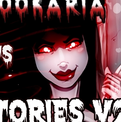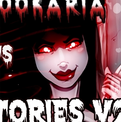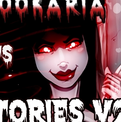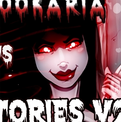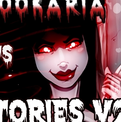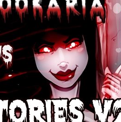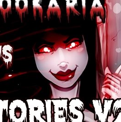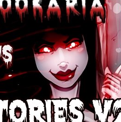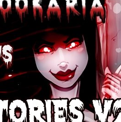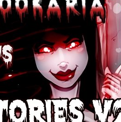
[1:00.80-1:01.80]

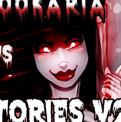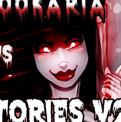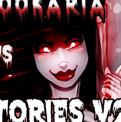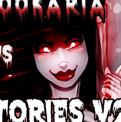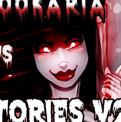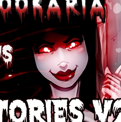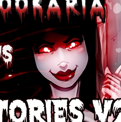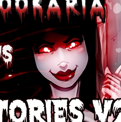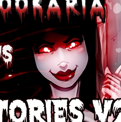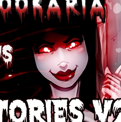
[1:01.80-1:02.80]

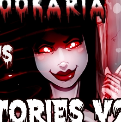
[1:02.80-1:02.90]
[no speech]